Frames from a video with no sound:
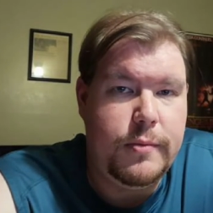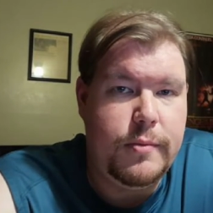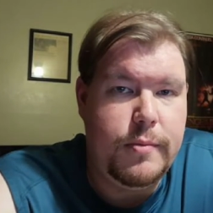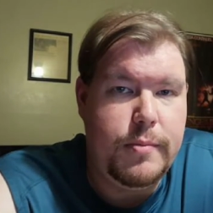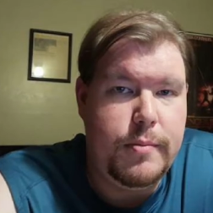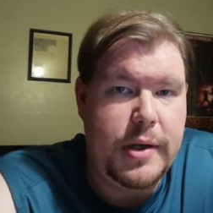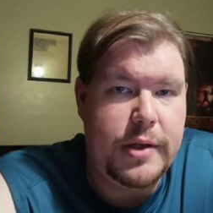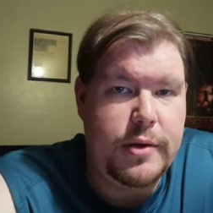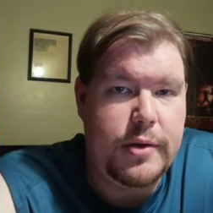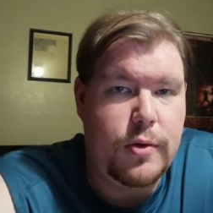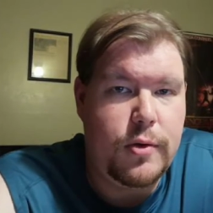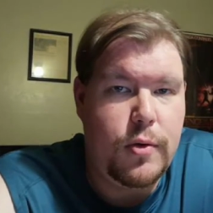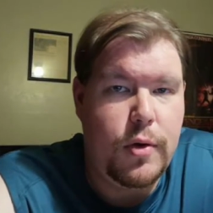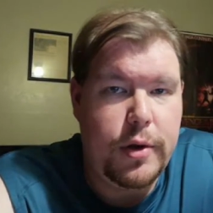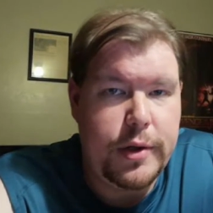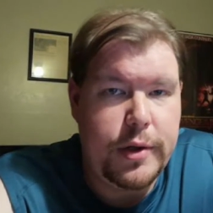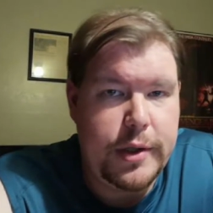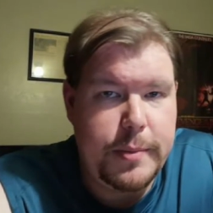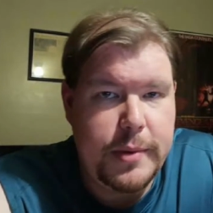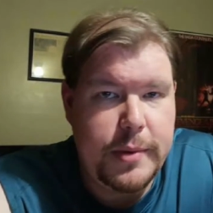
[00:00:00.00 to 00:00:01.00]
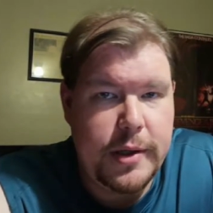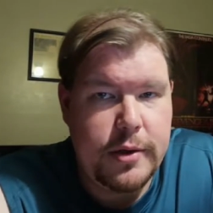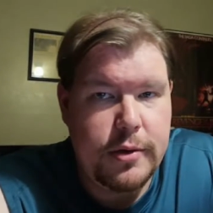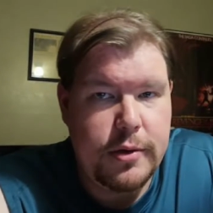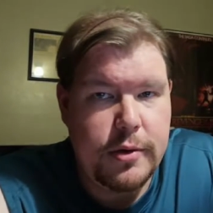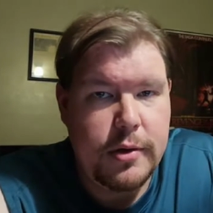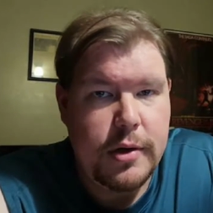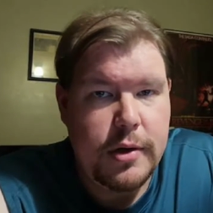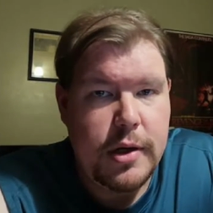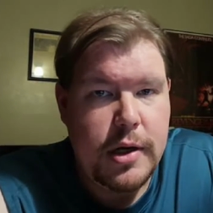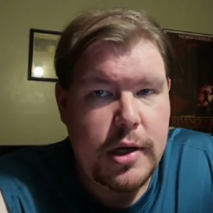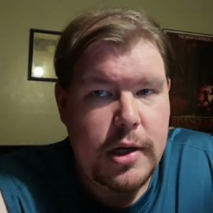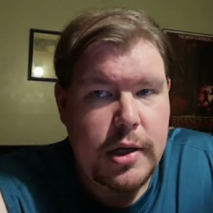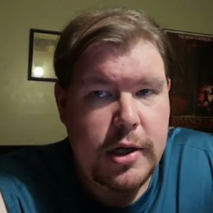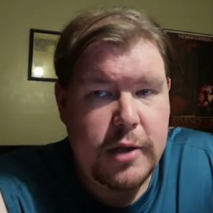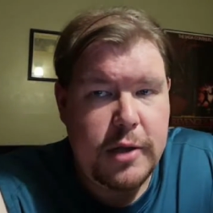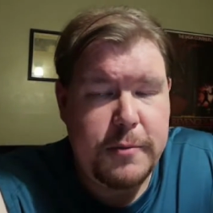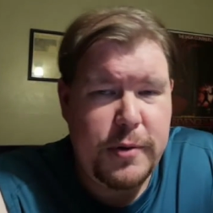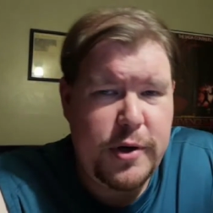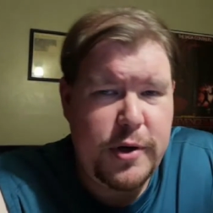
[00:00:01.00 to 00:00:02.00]
make the quality better.
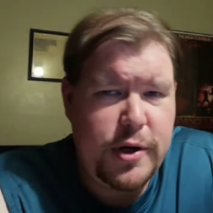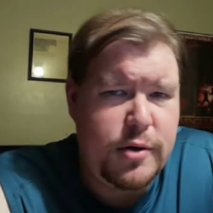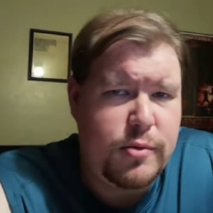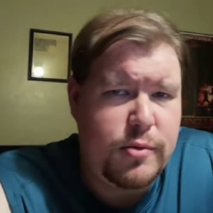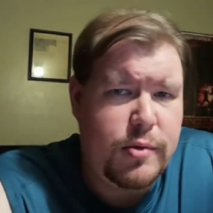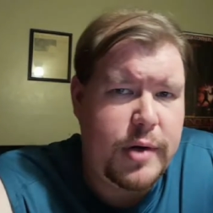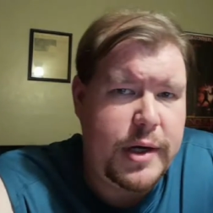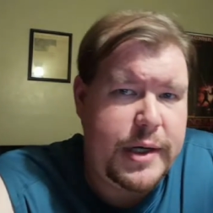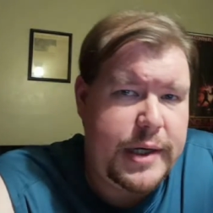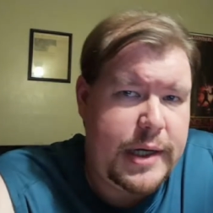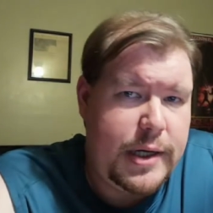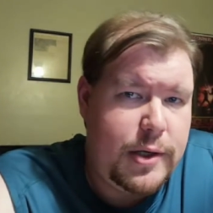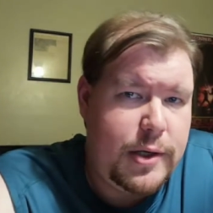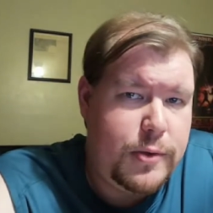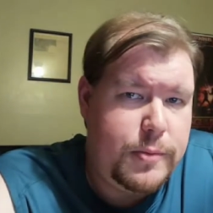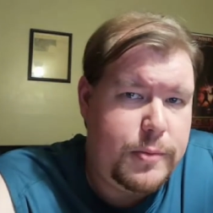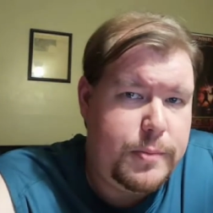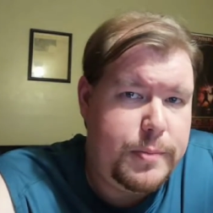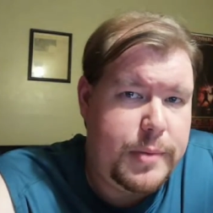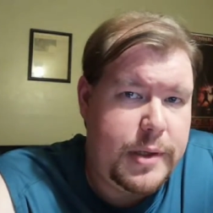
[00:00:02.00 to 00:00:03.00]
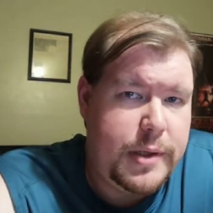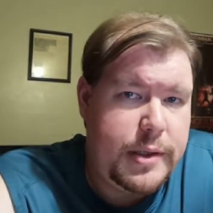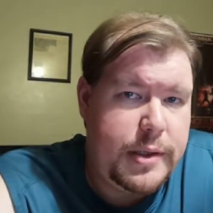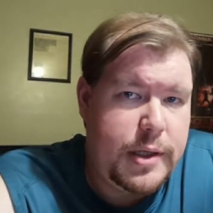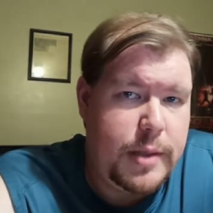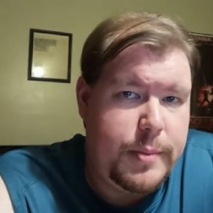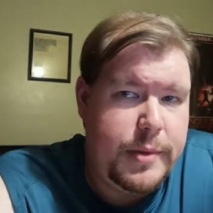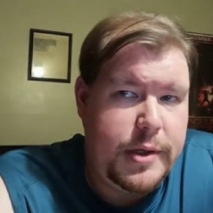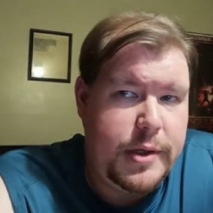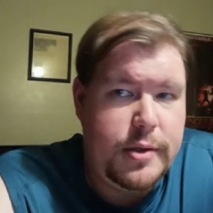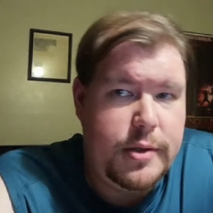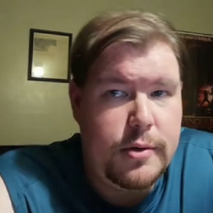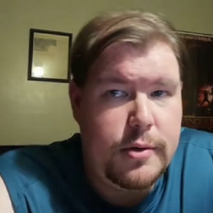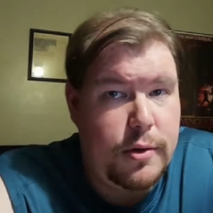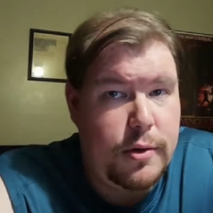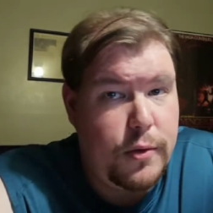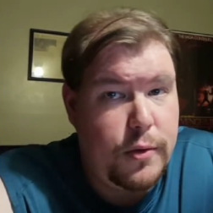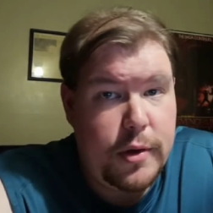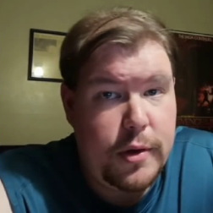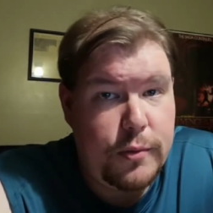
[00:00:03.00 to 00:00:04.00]
It's pretty good right now, but I mean,
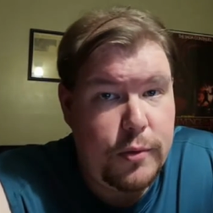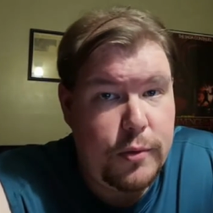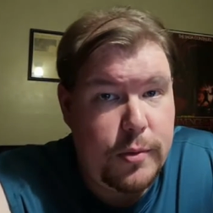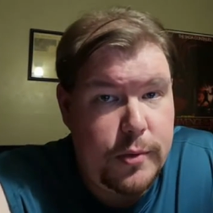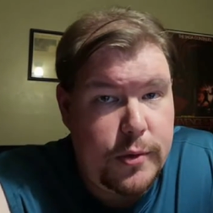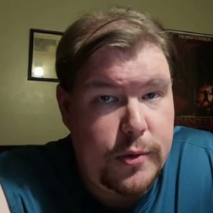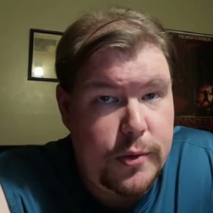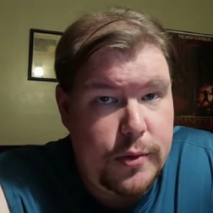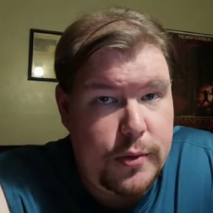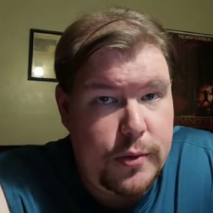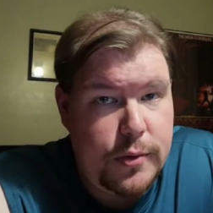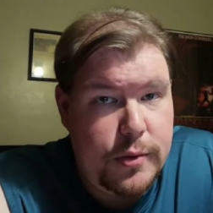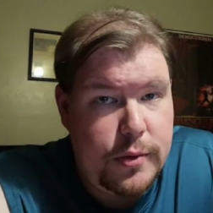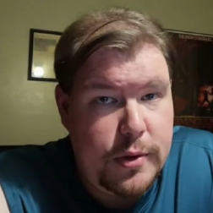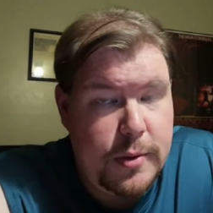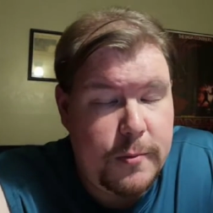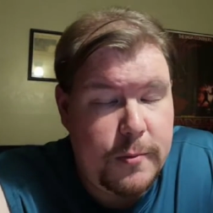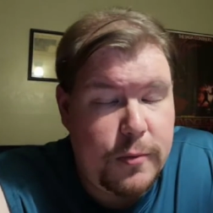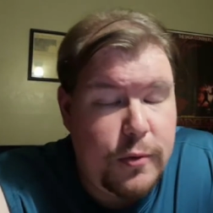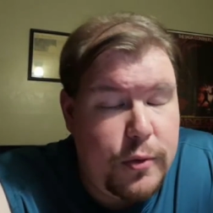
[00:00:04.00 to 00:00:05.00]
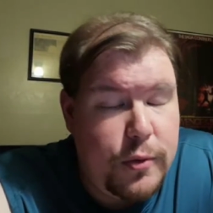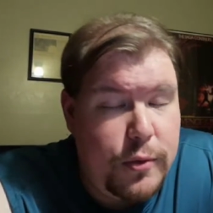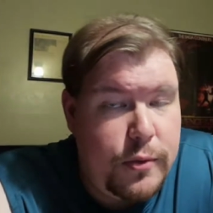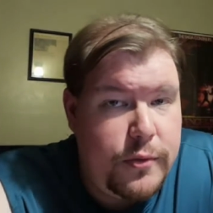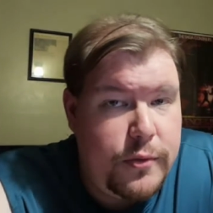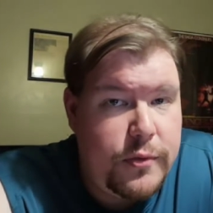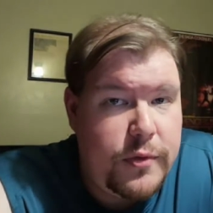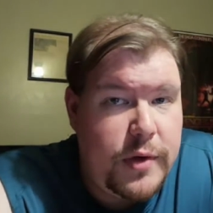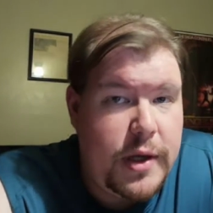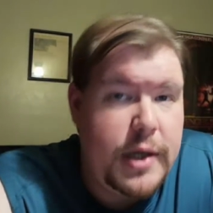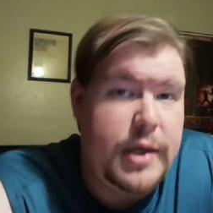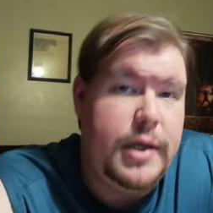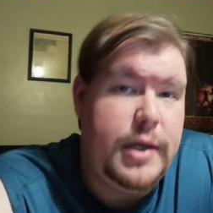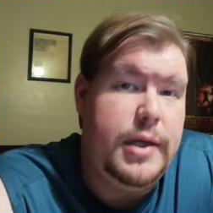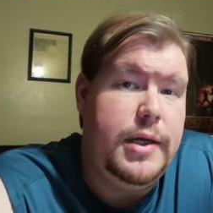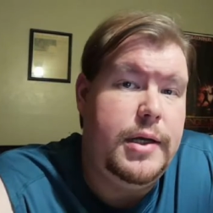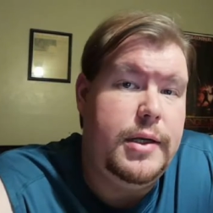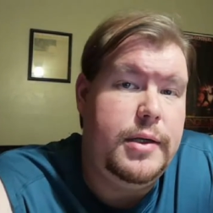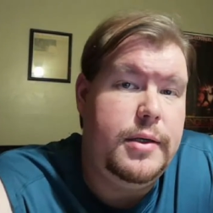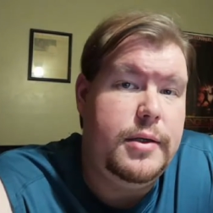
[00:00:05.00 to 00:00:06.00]
there's always room to improve
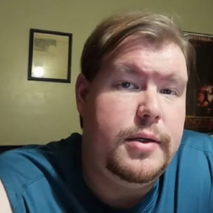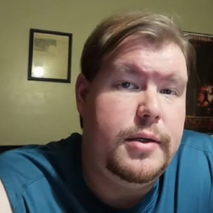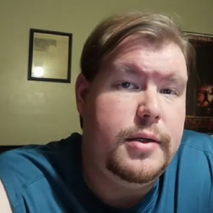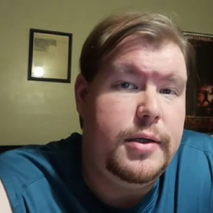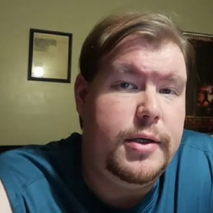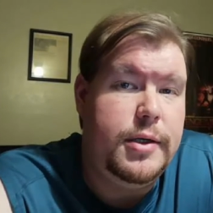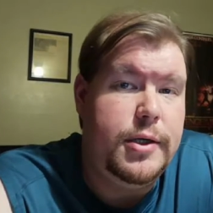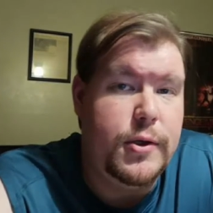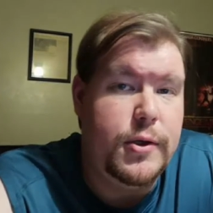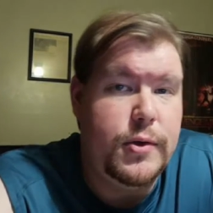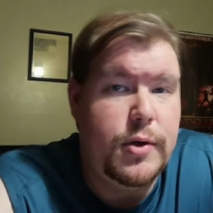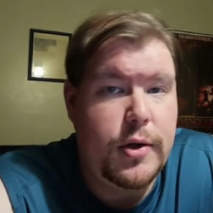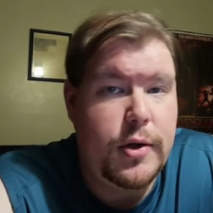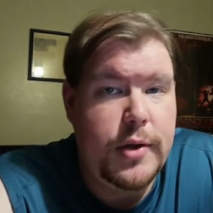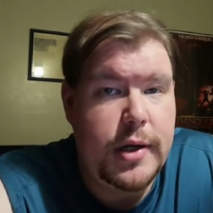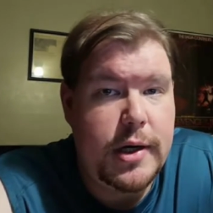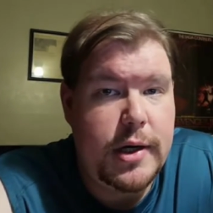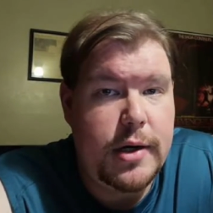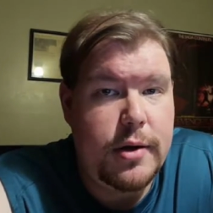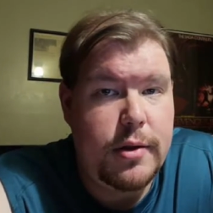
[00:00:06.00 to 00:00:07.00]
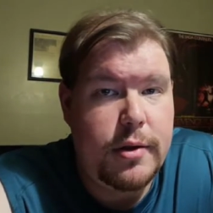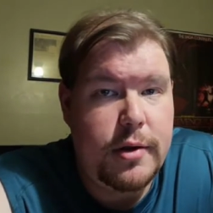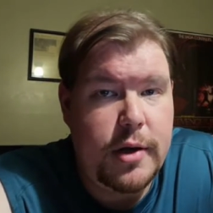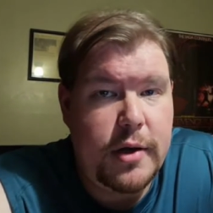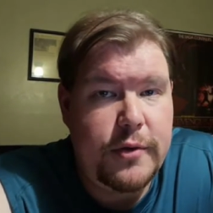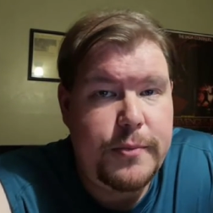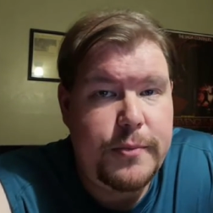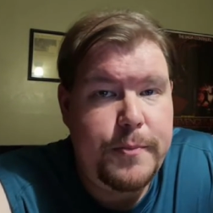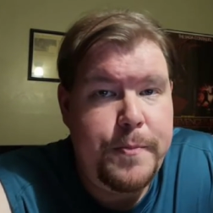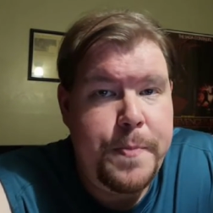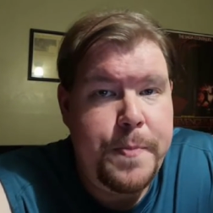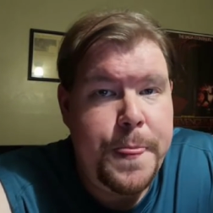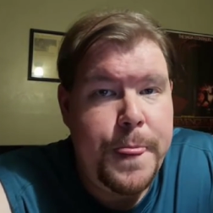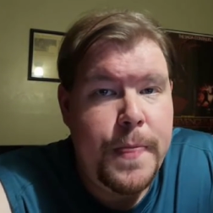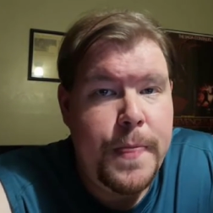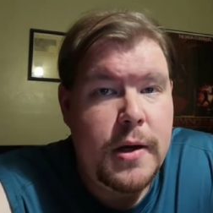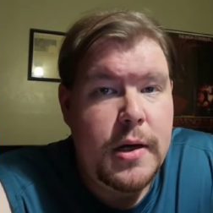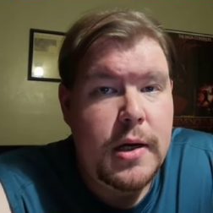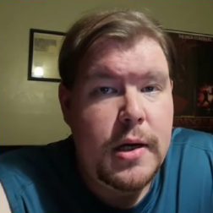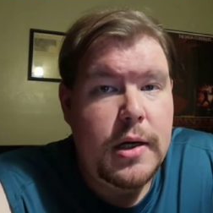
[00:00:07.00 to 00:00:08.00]
and, you know, all that kind of stuff.
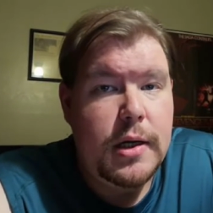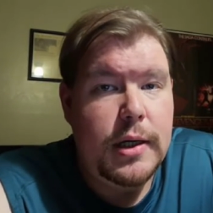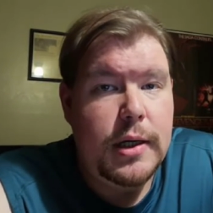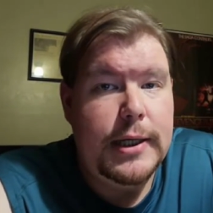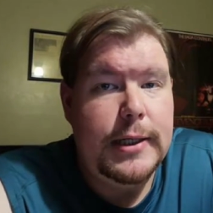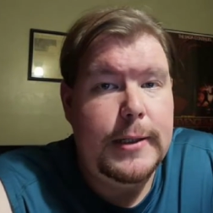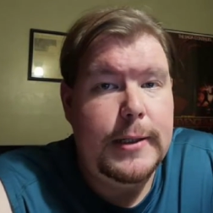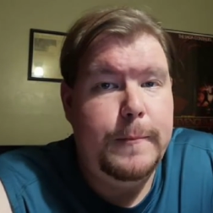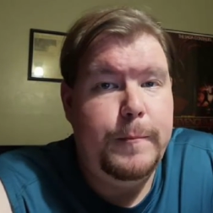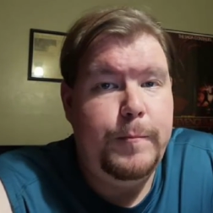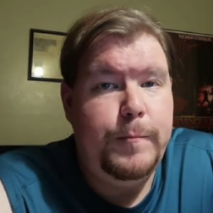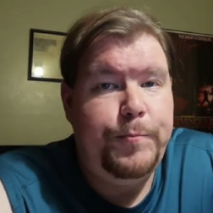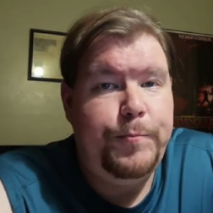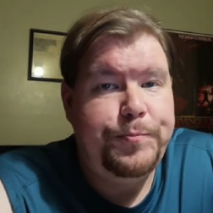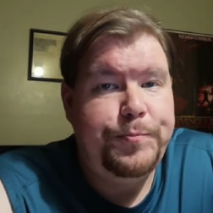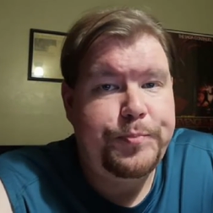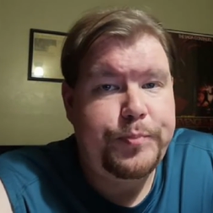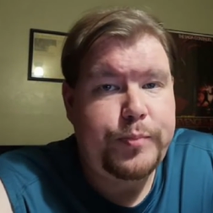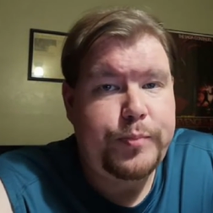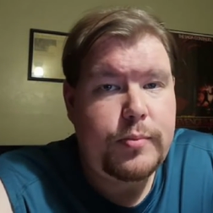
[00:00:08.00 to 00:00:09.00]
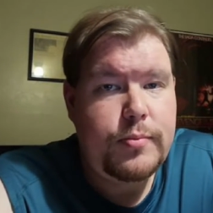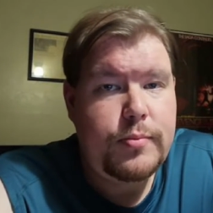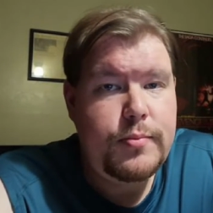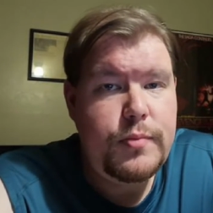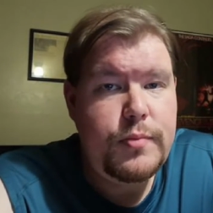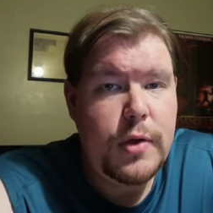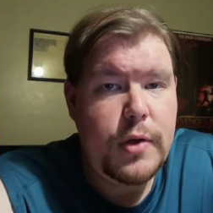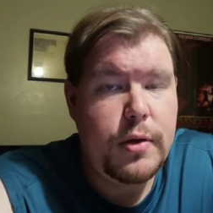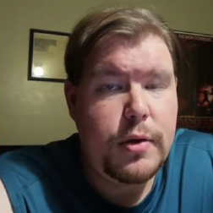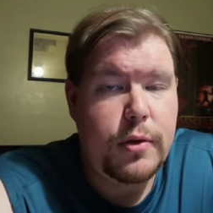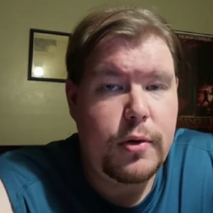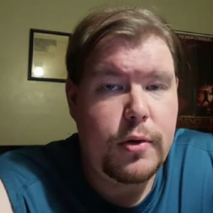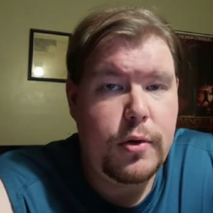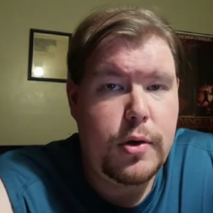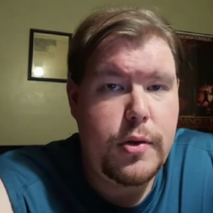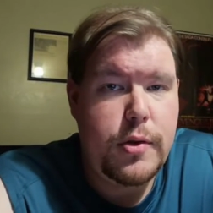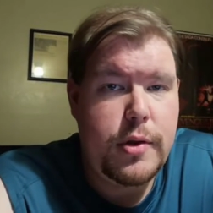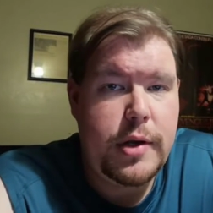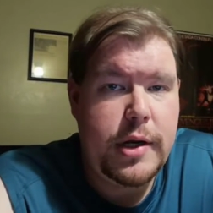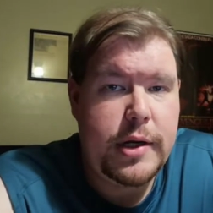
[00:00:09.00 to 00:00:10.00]
Um, so
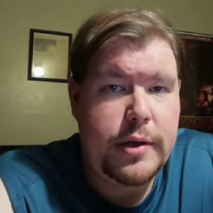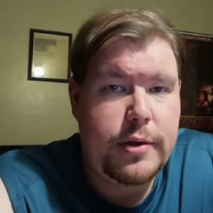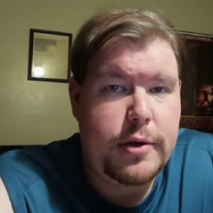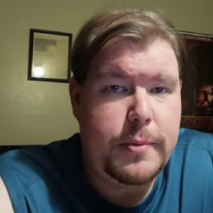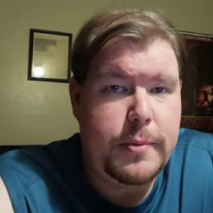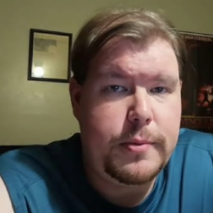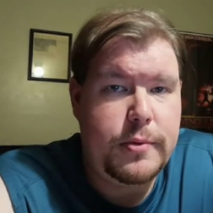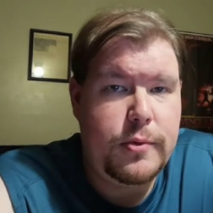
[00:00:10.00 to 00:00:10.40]
in the next couple of